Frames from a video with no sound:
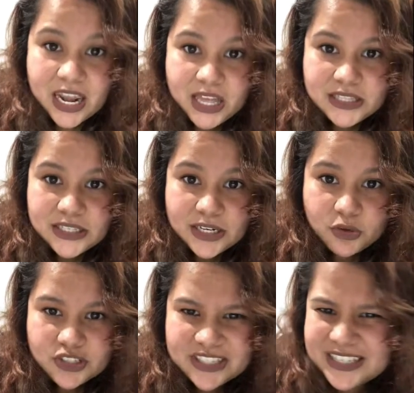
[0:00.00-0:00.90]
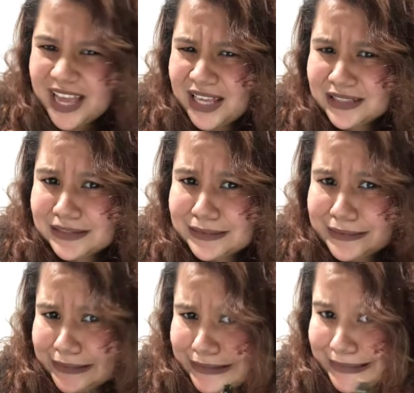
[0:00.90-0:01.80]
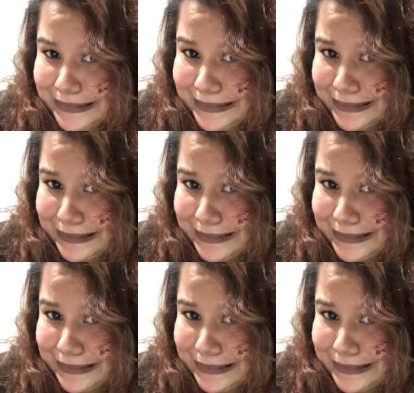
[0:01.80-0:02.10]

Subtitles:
London, or Siat London.